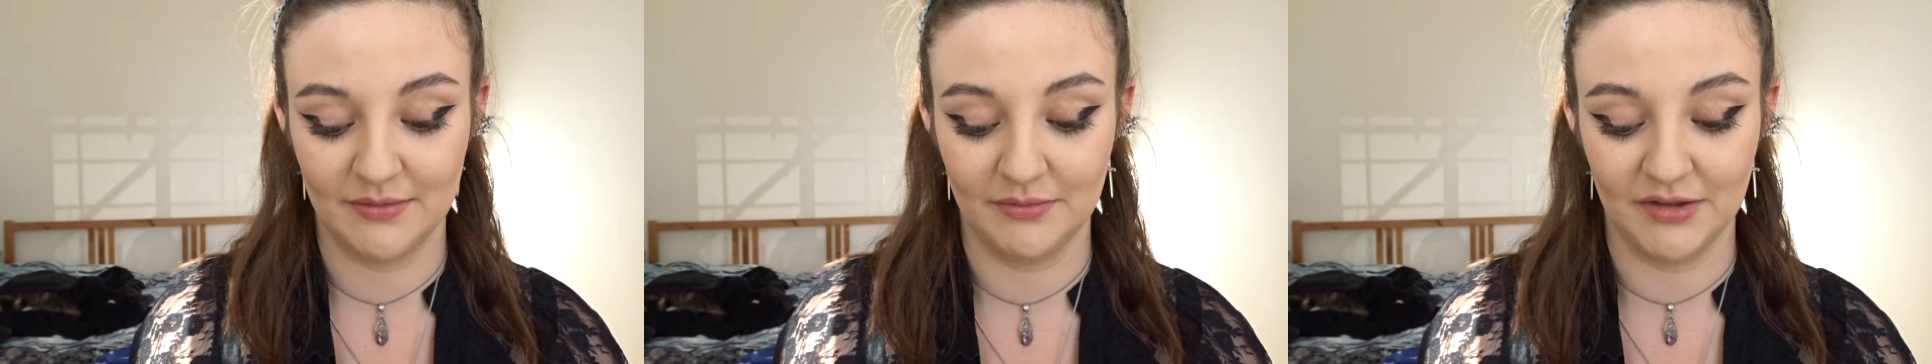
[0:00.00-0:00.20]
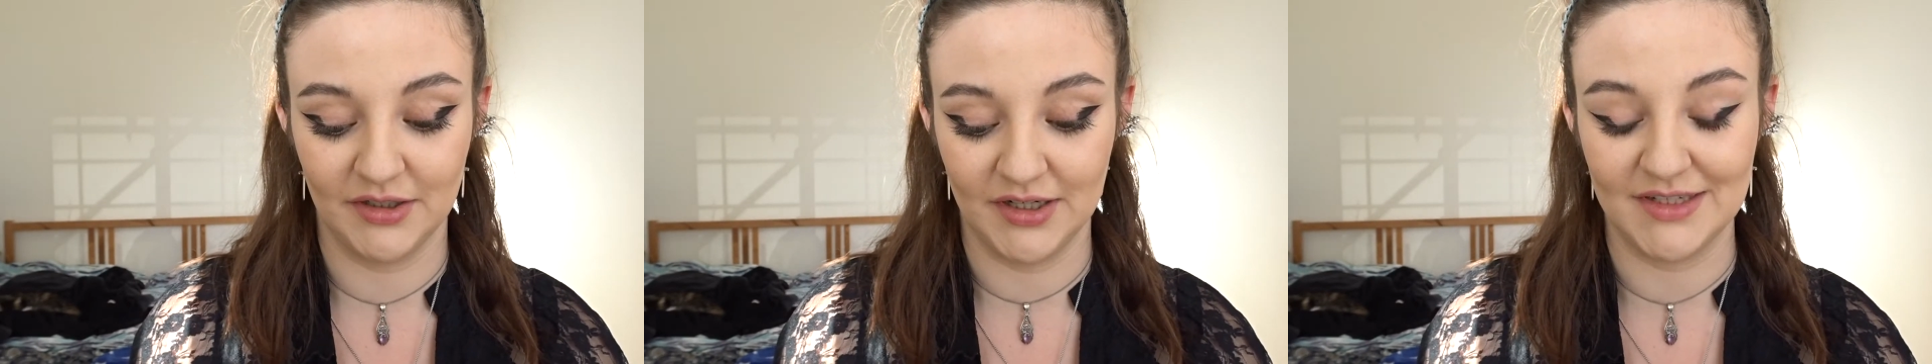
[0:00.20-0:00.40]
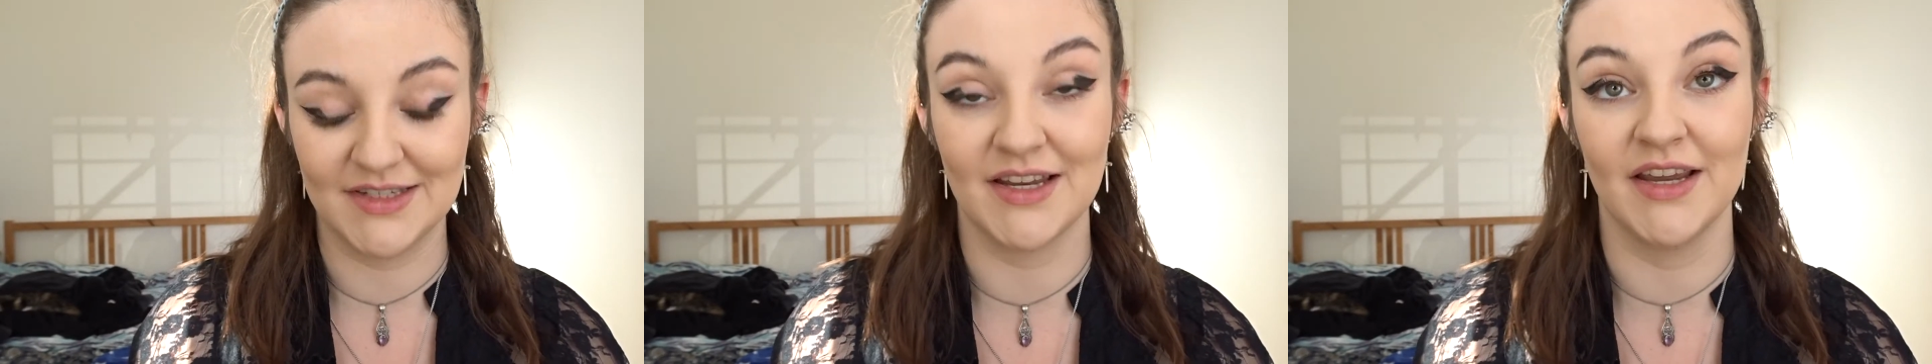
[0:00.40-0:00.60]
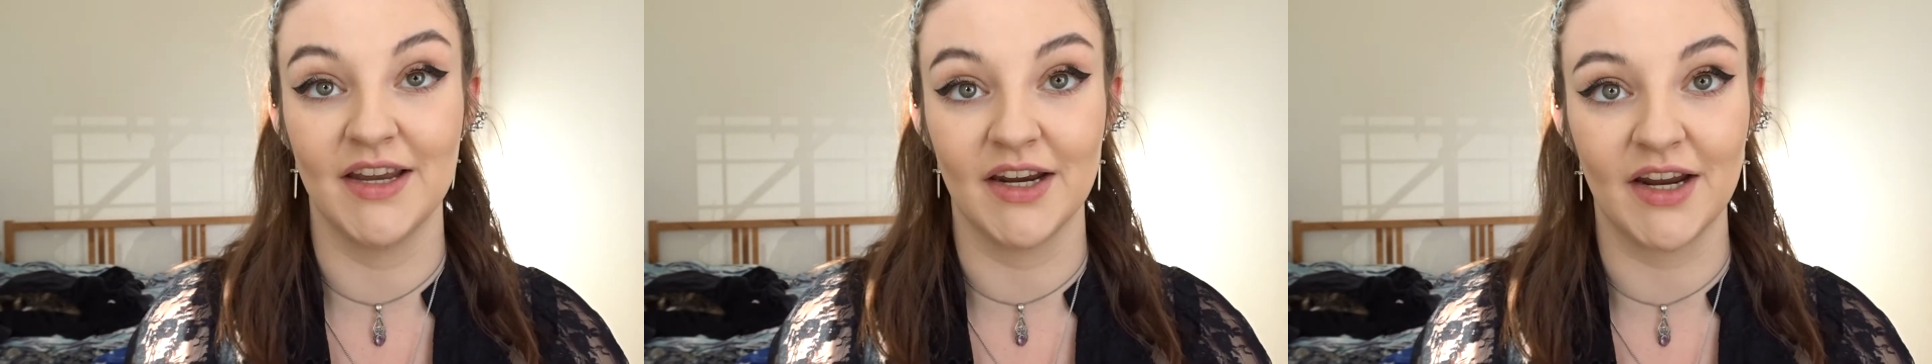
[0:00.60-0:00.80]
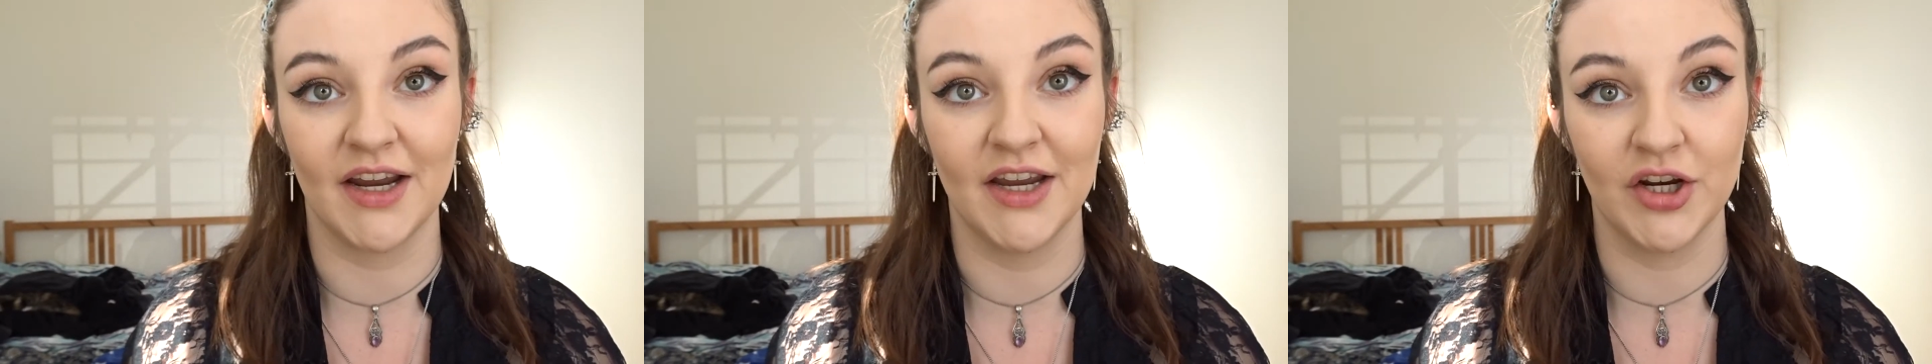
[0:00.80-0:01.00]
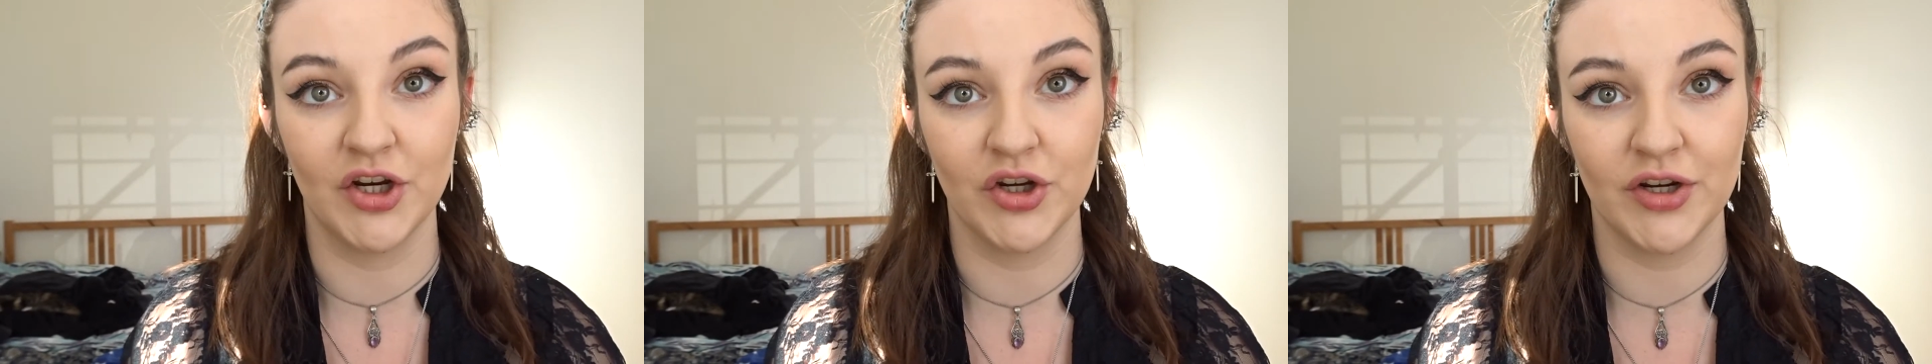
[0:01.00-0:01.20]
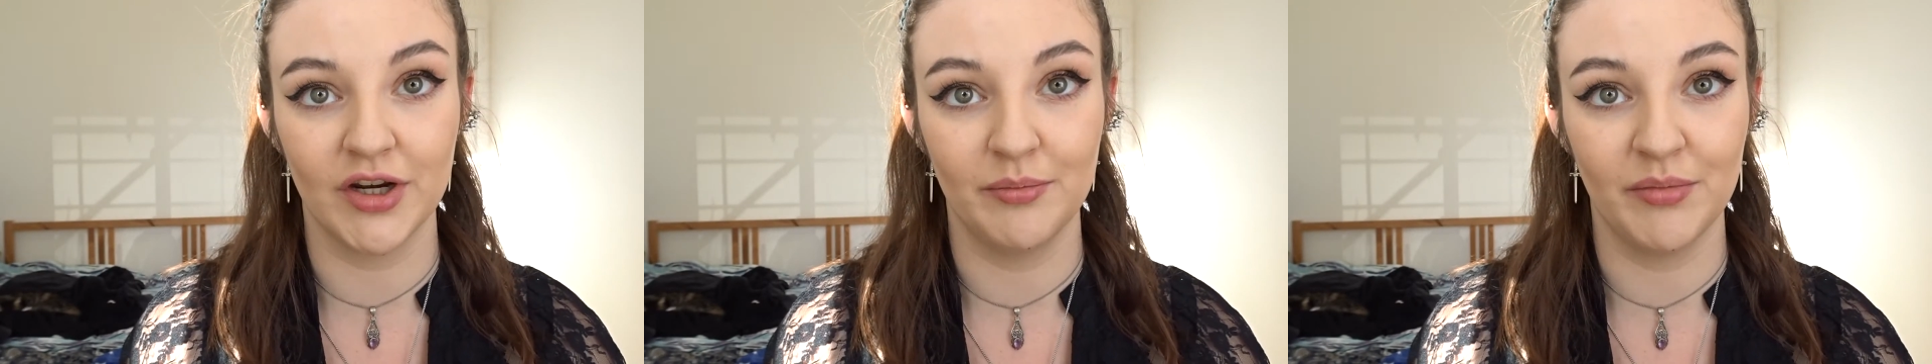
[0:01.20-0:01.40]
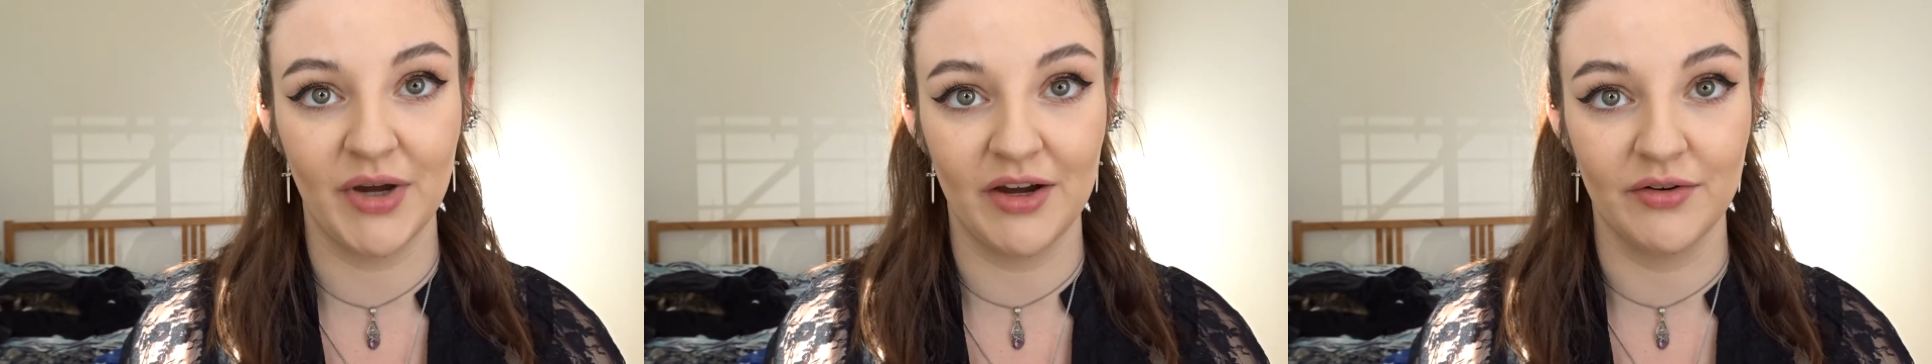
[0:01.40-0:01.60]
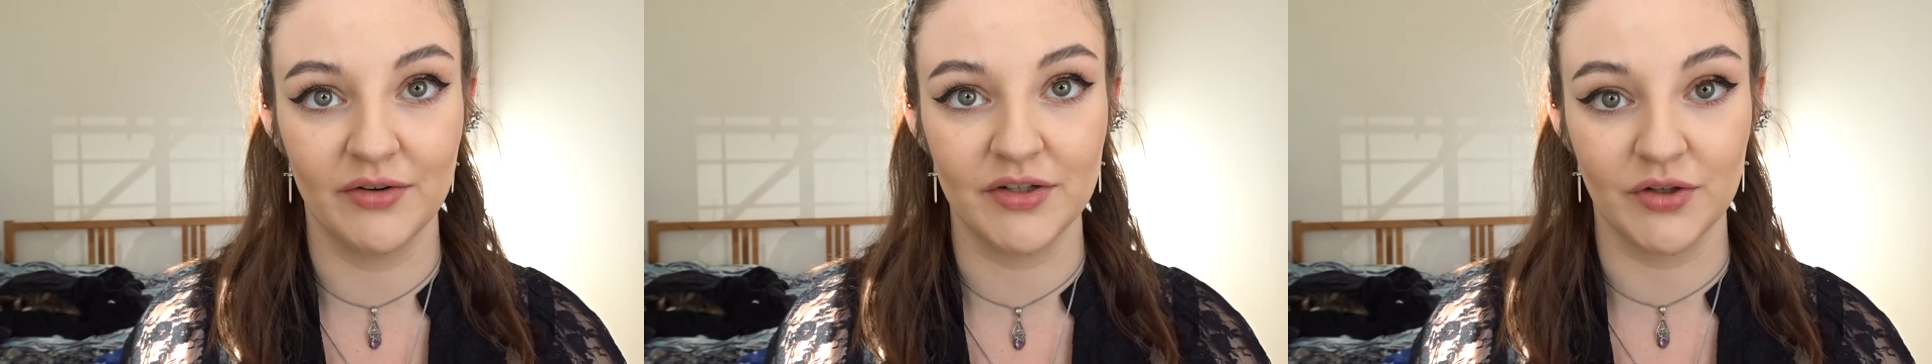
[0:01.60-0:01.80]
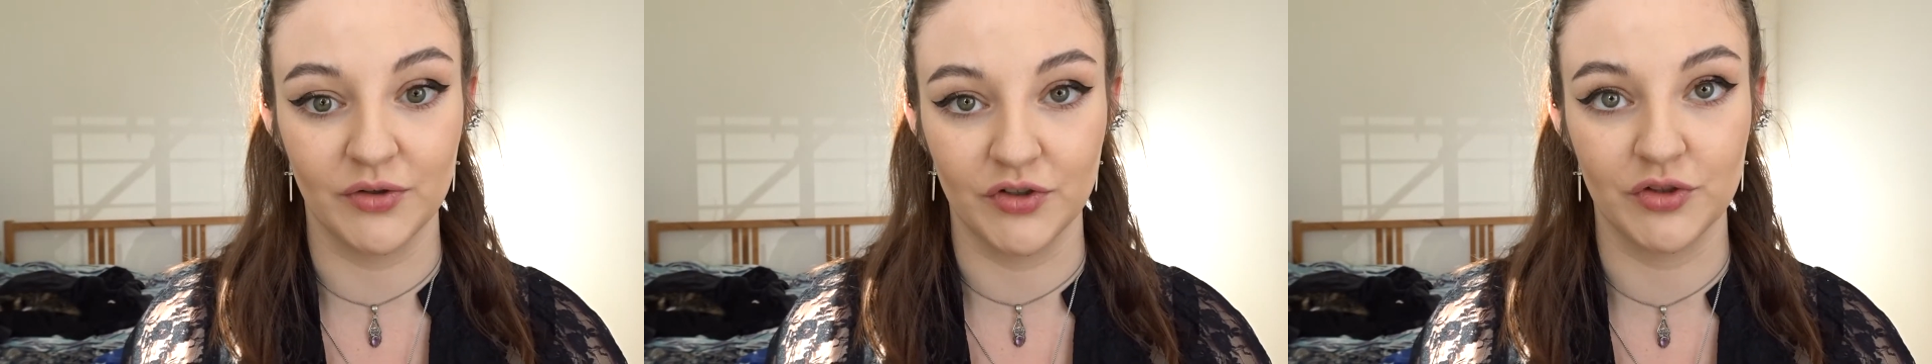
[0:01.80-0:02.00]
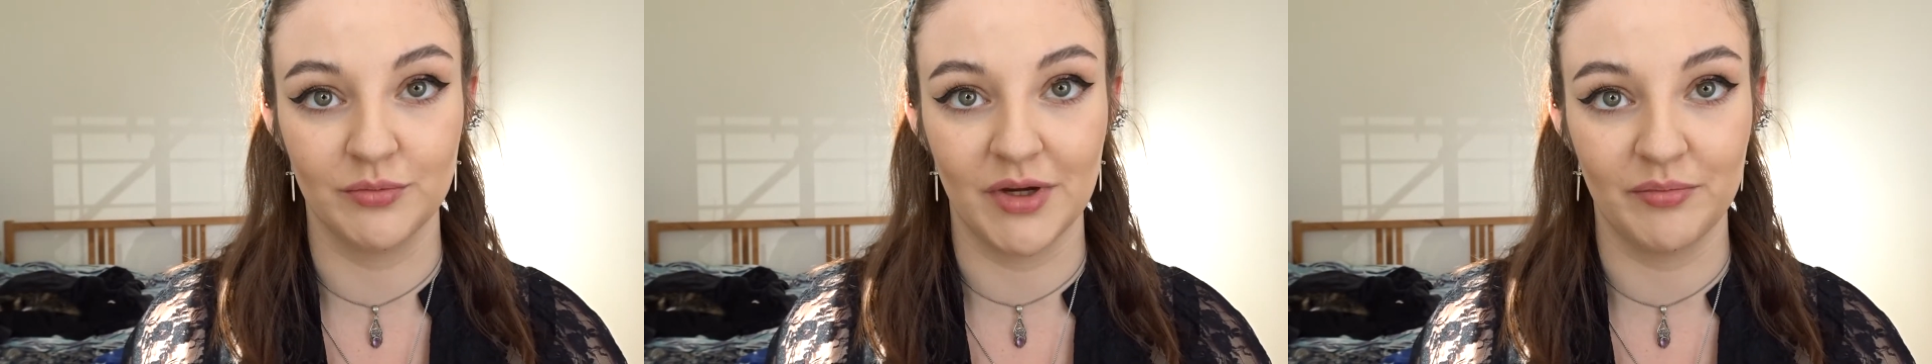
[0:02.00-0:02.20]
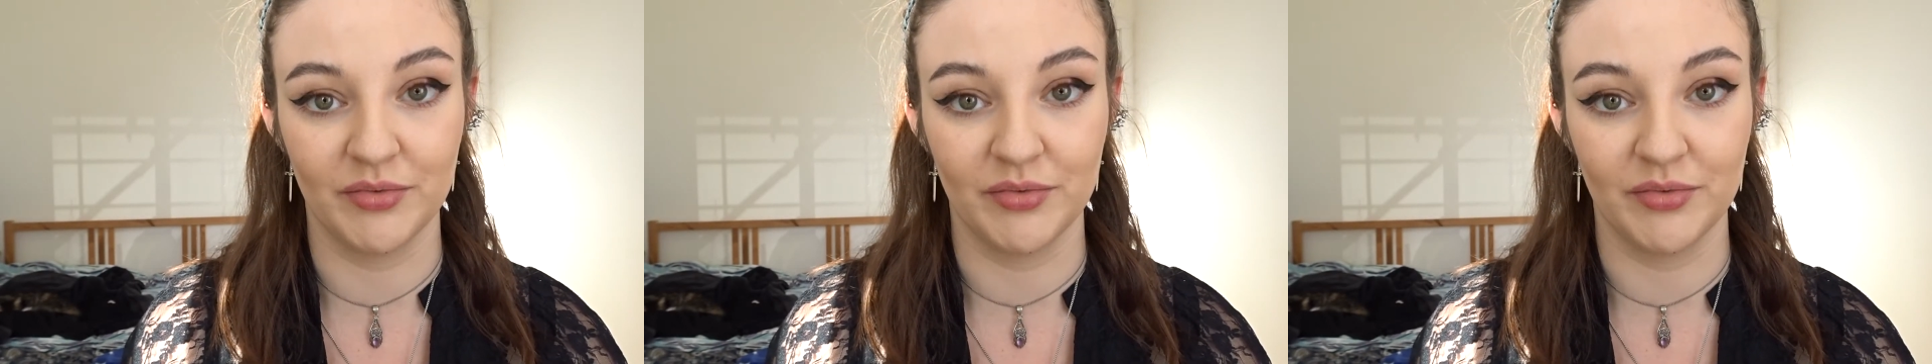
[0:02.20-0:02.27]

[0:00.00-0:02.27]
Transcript: I'm going to take a good amount onto my